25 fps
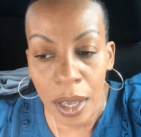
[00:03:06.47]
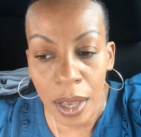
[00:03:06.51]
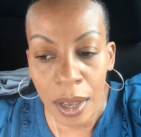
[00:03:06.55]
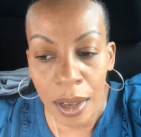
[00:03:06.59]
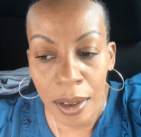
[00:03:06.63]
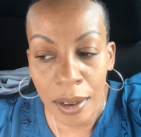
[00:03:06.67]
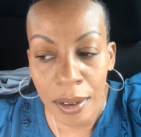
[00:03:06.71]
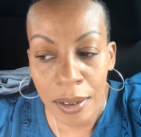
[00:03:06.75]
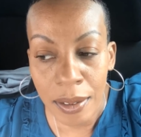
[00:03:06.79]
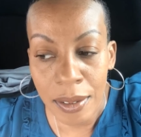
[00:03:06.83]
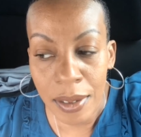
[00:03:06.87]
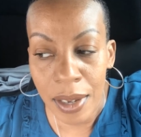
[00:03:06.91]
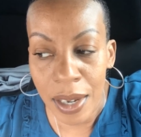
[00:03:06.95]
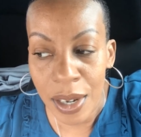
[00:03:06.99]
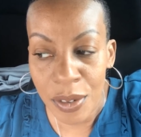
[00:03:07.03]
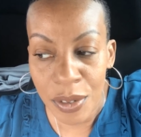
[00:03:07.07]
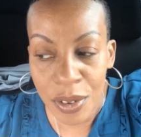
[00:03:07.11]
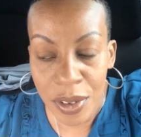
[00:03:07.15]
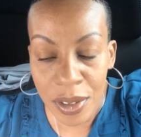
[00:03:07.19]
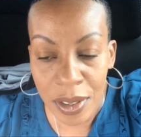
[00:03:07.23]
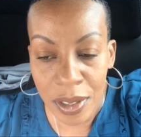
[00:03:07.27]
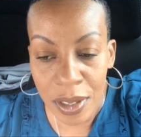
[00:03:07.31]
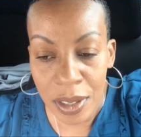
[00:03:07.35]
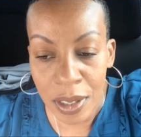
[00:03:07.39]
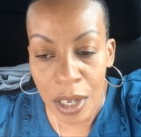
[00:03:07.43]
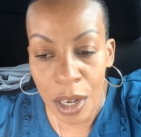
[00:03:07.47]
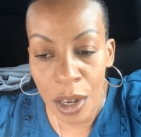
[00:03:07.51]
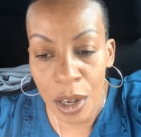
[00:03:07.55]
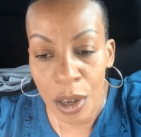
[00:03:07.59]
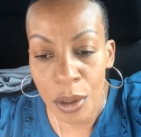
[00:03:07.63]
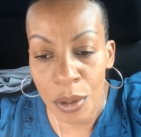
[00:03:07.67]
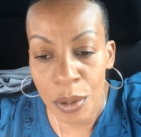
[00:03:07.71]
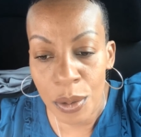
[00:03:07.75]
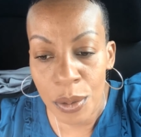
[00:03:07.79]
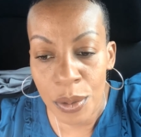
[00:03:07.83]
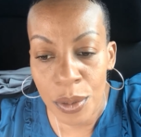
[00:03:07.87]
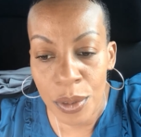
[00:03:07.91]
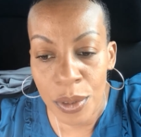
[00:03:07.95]
And everything
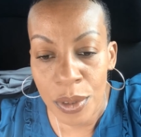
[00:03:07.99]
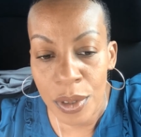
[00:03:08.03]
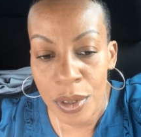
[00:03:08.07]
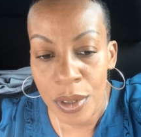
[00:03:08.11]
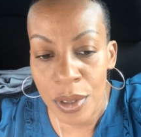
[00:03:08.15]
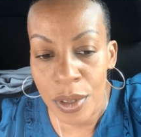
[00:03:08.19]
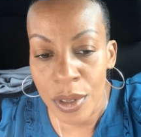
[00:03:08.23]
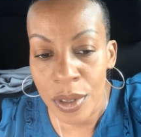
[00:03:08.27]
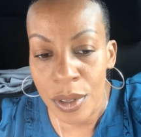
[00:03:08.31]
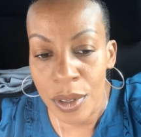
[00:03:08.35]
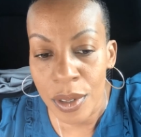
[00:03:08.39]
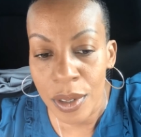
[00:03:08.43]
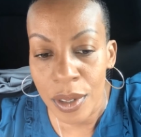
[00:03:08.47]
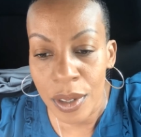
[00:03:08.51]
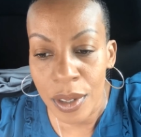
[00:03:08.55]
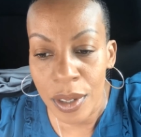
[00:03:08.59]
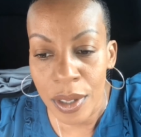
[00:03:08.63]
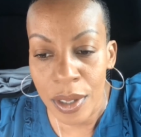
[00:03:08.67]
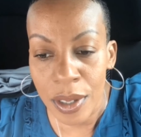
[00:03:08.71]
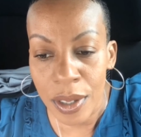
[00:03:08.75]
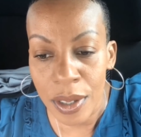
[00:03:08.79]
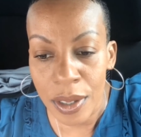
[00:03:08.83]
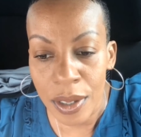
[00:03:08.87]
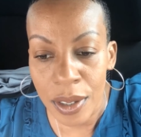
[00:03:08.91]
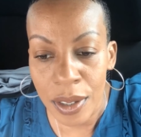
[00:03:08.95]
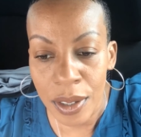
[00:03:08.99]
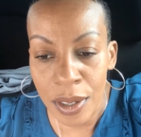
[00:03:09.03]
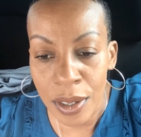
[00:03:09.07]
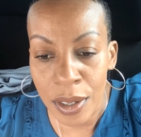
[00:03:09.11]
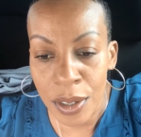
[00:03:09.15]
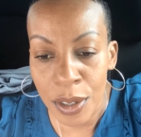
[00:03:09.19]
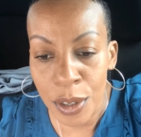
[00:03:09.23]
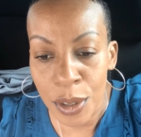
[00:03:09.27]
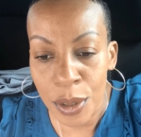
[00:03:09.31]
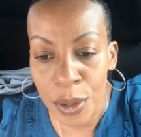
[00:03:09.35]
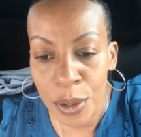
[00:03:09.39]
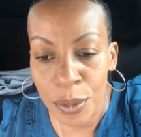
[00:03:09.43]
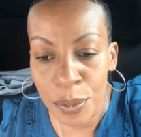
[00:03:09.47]
now
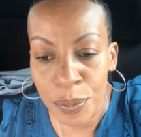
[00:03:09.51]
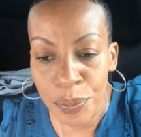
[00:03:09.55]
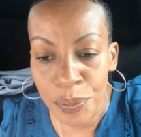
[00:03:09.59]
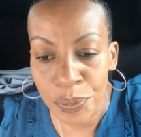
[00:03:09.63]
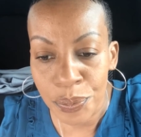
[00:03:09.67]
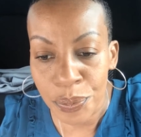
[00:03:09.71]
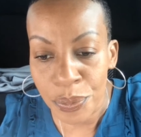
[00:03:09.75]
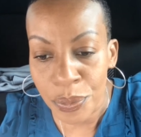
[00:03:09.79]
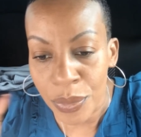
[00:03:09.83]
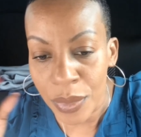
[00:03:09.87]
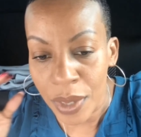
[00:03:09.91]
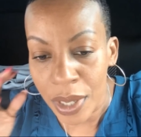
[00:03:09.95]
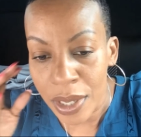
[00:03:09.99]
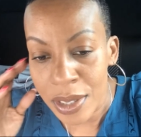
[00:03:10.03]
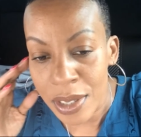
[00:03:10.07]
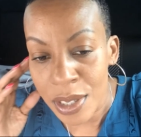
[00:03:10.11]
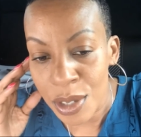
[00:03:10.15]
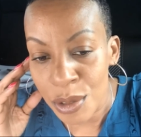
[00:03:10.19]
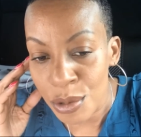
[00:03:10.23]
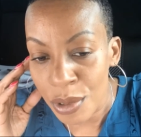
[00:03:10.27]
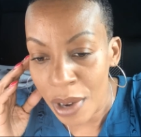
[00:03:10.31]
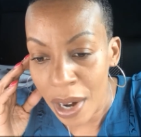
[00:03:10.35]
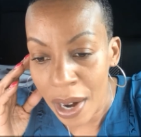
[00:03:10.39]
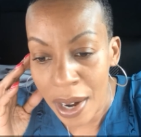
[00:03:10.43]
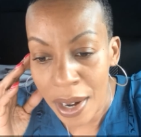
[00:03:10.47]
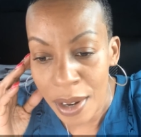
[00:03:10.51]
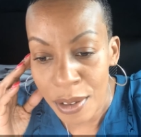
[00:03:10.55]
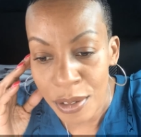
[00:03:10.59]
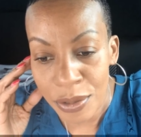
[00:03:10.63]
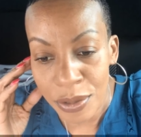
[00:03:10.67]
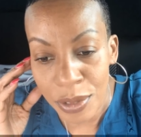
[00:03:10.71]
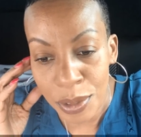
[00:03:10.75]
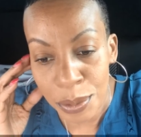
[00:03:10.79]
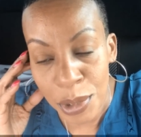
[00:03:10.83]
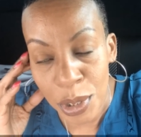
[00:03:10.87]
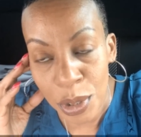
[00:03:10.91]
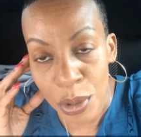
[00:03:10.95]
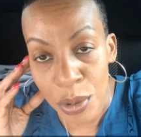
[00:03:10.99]
um, is derived
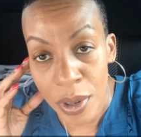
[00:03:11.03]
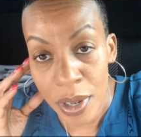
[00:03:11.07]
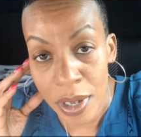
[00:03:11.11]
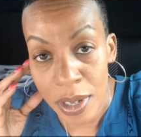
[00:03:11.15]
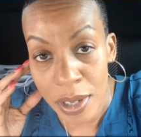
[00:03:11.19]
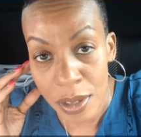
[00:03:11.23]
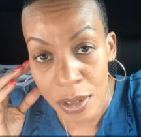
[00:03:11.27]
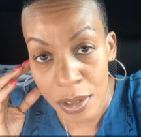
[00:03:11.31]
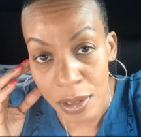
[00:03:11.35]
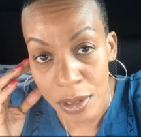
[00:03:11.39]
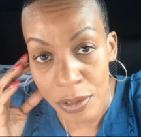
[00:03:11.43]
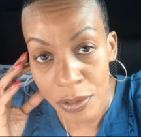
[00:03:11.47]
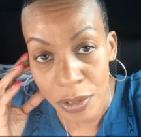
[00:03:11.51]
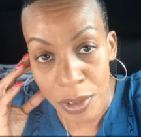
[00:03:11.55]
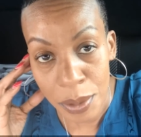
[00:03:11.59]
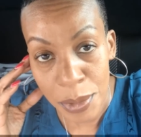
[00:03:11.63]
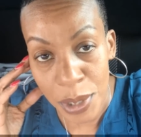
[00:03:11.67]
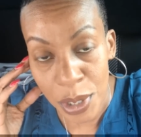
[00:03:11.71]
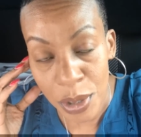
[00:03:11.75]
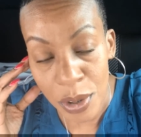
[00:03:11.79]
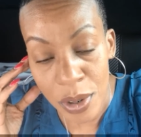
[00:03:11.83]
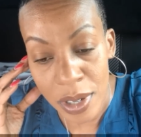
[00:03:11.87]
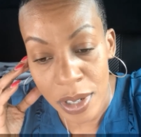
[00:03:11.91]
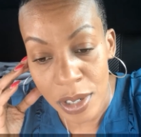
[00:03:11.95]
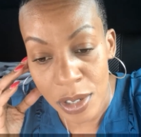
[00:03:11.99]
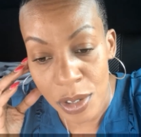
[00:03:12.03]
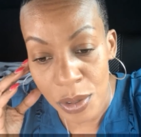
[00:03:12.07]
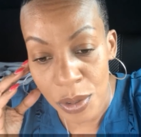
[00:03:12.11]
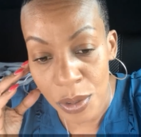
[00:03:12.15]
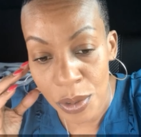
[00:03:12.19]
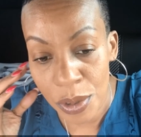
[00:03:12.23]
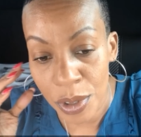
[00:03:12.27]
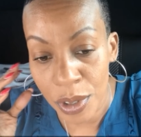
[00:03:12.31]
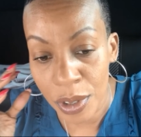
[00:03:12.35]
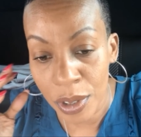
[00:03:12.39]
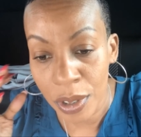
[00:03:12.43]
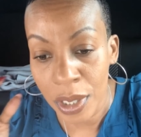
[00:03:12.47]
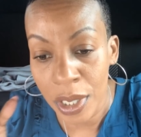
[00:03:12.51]
from your credit from your credit
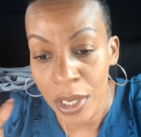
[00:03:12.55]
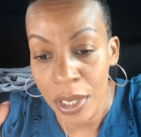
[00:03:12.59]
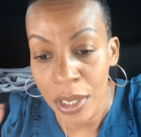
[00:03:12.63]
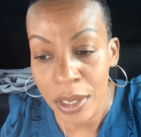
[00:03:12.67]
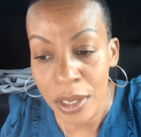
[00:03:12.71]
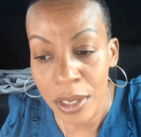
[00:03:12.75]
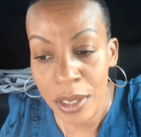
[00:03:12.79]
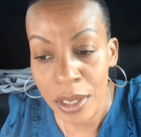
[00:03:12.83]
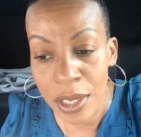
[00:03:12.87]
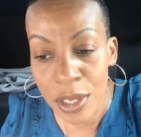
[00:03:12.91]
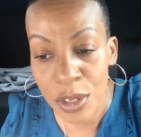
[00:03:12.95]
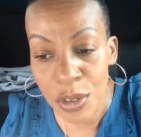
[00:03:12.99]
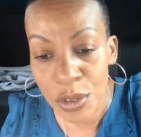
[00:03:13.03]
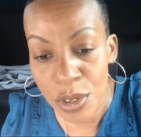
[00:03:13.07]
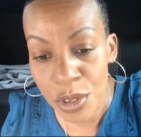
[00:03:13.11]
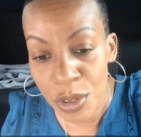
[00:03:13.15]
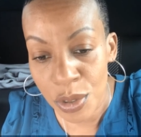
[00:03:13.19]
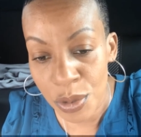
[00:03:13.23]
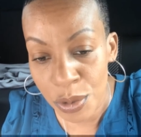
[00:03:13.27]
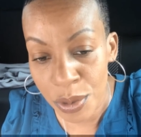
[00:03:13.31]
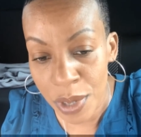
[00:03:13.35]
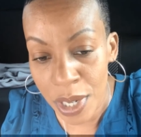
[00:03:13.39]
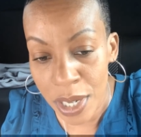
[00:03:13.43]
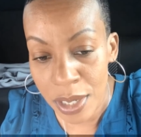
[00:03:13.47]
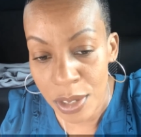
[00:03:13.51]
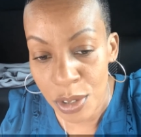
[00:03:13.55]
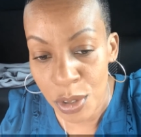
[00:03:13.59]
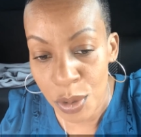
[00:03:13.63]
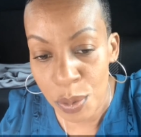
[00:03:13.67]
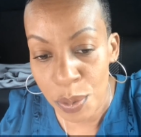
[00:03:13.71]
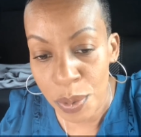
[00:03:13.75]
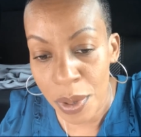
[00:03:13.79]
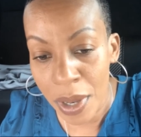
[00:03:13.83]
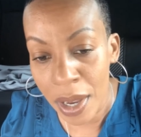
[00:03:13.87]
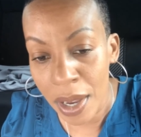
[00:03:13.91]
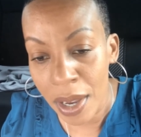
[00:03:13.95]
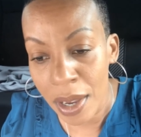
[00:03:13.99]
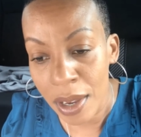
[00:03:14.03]
score. The interest rate you
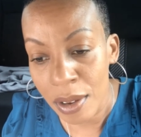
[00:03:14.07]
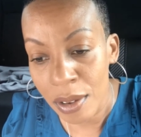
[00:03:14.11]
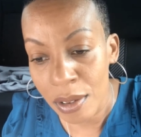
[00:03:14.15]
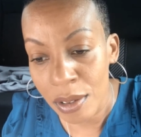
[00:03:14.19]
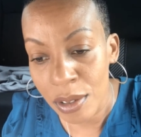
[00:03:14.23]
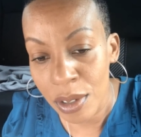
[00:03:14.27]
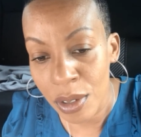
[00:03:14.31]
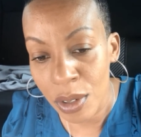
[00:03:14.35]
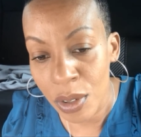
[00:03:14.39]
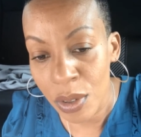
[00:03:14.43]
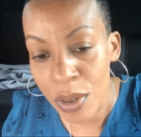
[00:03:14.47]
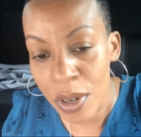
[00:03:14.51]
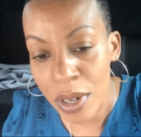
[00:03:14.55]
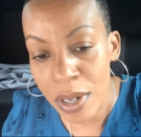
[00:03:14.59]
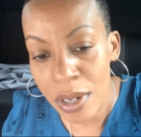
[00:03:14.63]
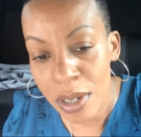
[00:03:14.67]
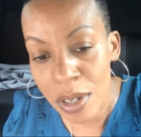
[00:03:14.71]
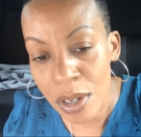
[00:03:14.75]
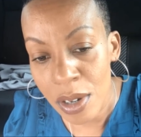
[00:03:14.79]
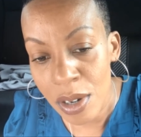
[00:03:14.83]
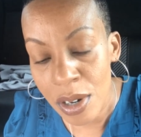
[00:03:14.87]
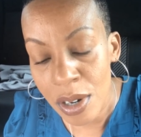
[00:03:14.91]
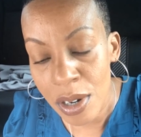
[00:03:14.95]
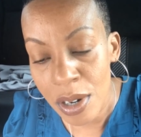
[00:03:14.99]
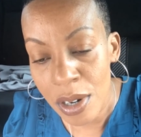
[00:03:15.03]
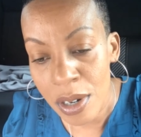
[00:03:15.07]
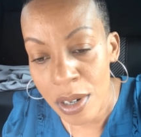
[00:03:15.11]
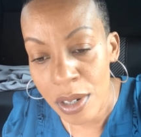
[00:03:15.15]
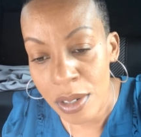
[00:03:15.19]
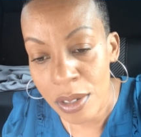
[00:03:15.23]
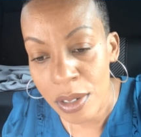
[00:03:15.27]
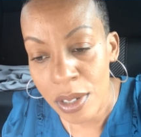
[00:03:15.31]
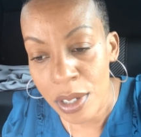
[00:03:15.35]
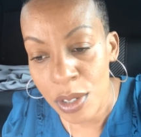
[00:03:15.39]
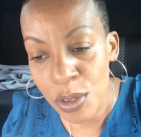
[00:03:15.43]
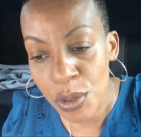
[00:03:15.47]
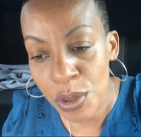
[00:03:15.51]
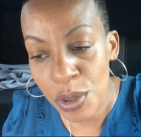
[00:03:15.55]
pay on your credit
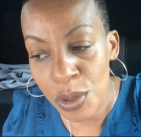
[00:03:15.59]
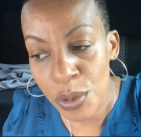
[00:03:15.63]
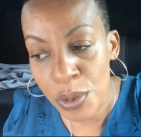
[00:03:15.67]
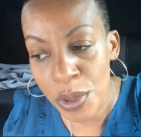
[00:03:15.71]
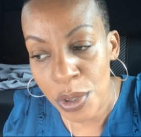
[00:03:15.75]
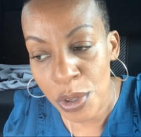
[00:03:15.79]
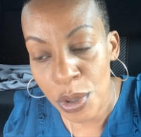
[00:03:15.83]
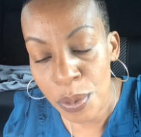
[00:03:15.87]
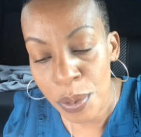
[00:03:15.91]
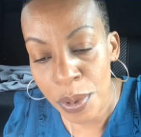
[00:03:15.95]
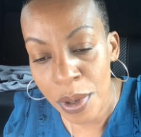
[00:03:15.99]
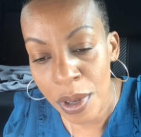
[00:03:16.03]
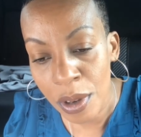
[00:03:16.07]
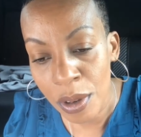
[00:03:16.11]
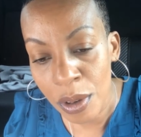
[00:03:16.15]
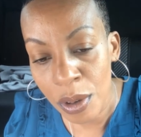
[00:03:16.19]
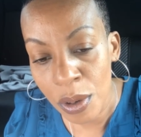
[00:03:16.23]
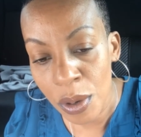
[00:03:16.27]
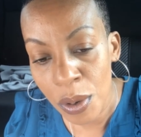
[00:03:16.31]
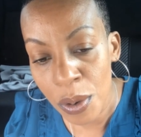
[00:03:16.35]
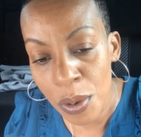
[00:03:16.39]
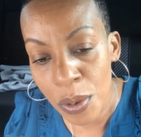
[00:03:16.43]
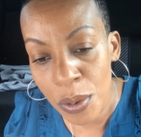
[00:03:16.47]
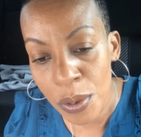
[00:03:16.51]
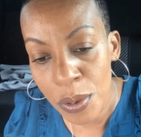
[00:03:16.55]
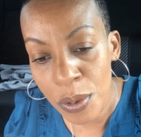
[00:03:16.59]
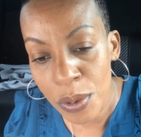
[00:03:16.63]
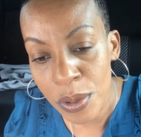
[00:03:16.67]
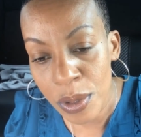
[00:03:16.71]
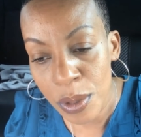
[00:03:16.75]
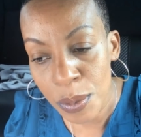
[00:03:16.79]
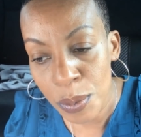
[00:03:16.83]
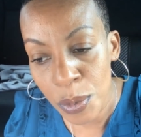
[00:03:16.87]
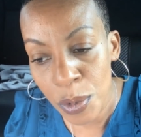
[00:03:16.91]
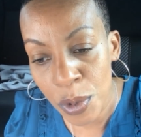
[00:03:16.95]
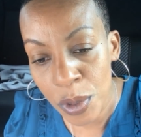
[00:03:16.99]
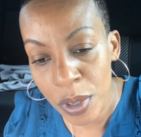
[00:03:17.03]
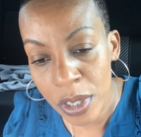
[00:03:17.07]
cards, the interest rate you pay on
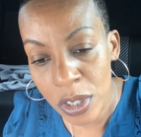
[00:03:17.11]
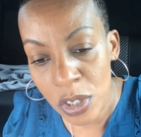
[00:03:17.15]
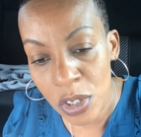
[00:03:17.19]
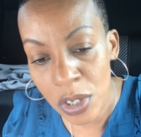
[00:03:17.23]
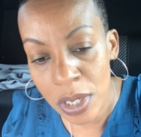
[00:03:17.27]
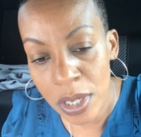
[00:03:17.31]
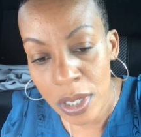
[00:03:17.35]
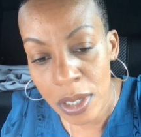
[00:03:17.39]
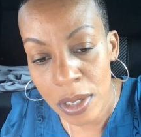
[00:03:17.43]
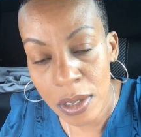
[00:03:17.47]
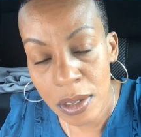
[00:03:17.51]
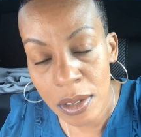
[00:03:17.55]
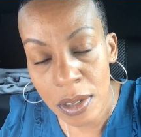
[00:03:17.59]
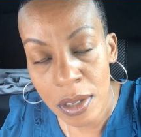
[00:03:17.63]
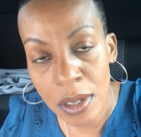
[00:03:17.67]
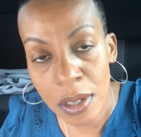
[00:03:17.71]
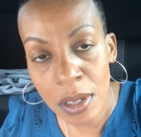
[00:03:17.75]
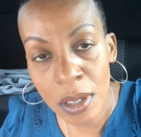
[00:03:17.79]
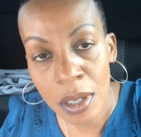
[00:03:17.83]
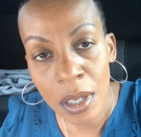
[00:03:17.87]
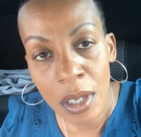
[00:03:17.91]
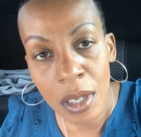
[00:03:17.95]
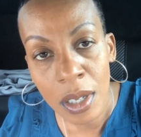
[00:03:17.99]
loans, mortgages,